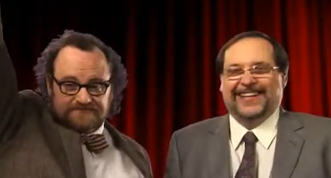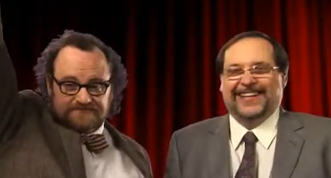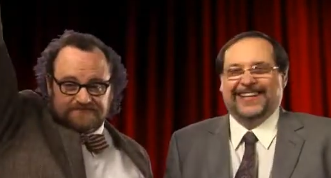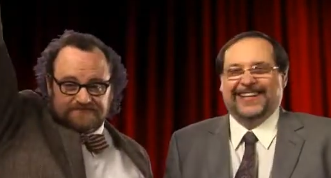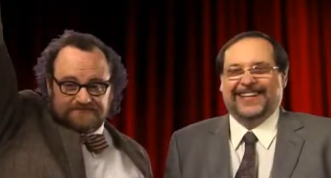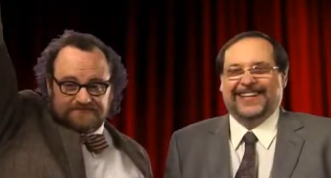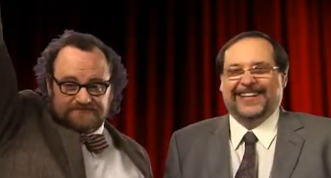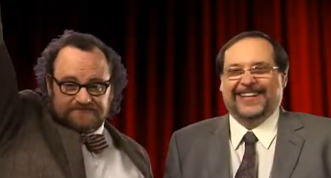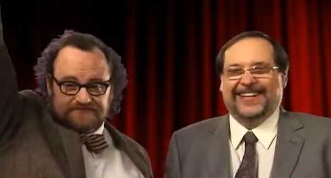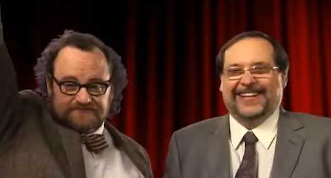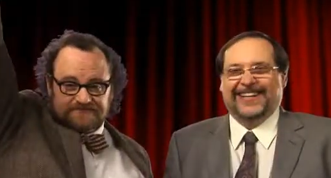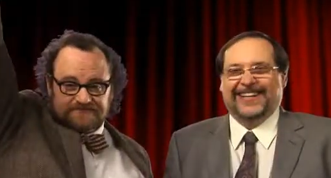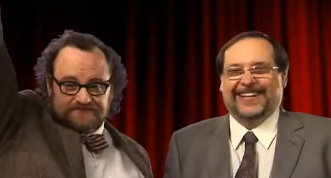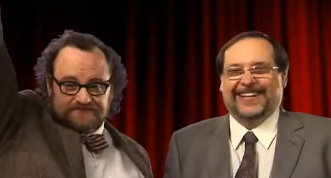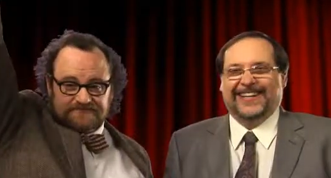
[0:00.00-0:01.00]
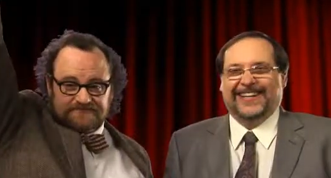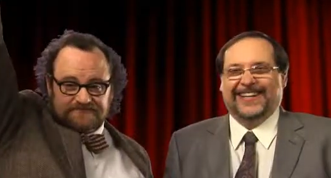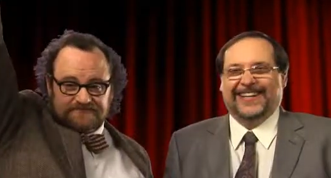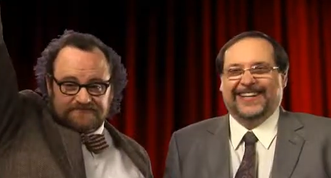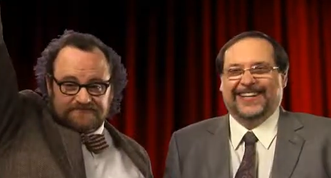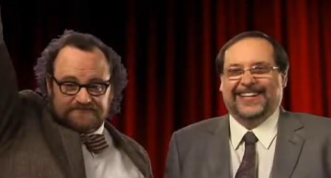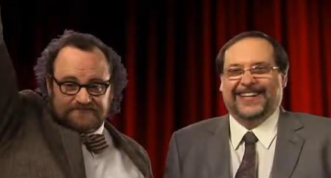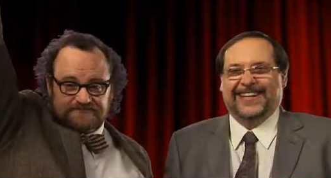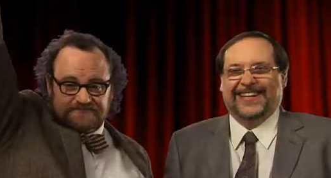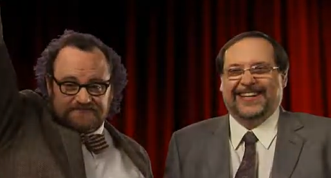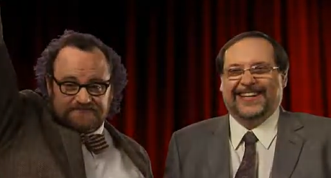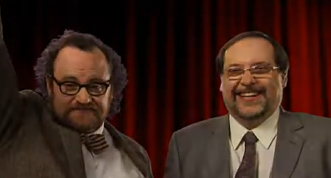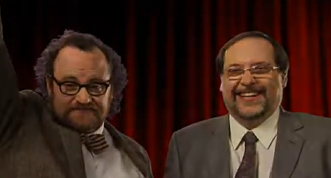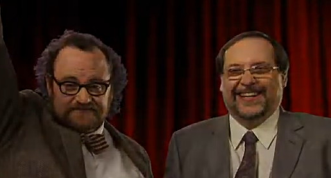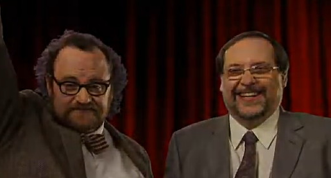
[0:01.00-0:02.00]

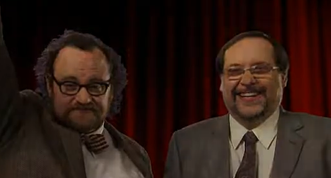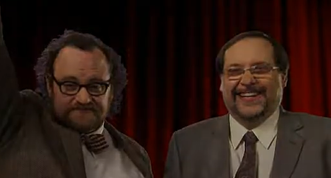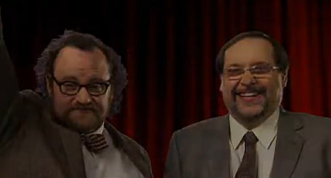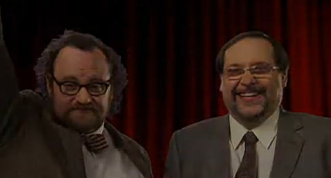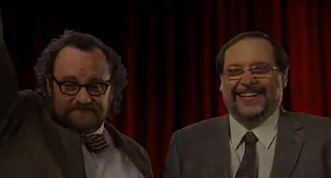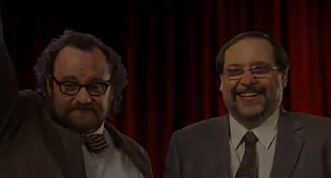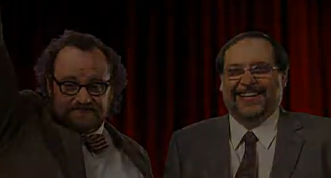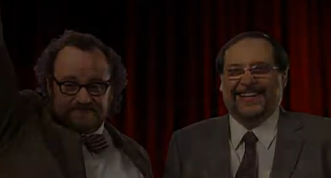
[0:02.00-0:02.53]
(silence)